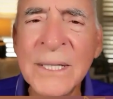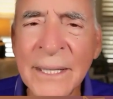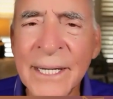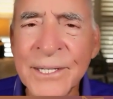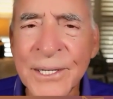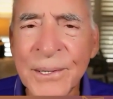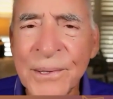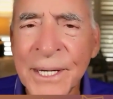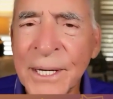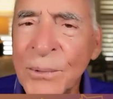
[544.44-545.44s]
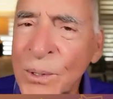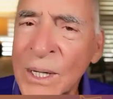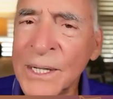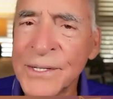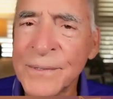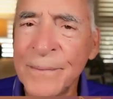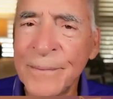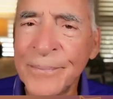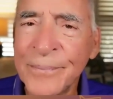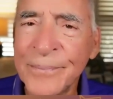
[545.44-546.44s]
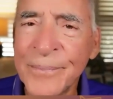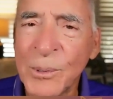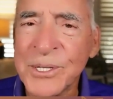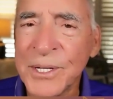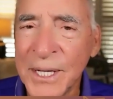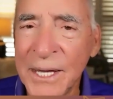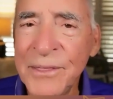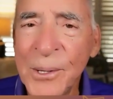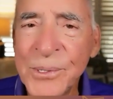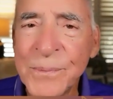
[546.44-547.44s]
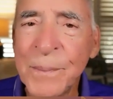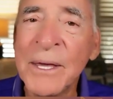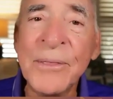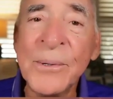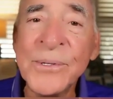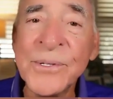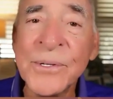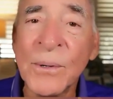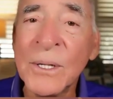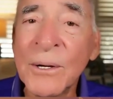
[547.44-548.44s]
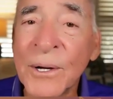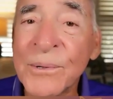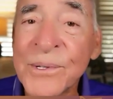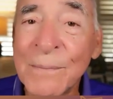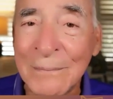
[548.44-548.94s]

Leah, do you think it was? Was it ethos, pathos, or logos?